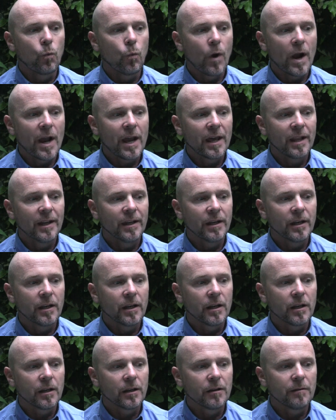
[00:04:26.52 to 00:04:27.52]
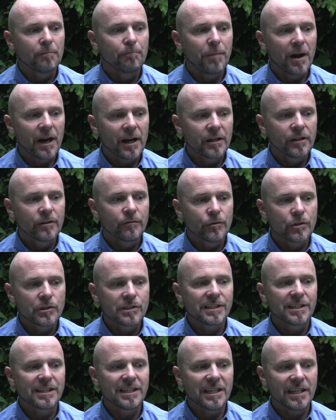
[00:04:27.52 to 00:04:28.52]
when
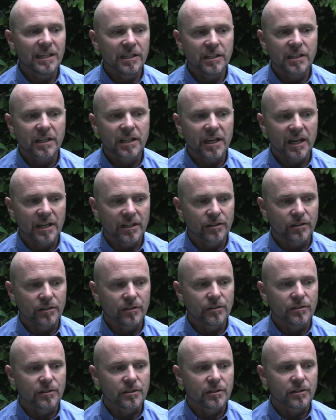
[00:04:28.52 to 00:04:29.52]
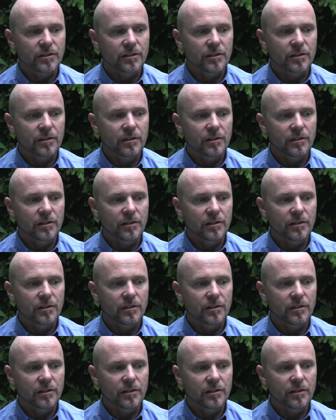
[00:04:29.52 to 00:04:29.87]
biodiversity indicators,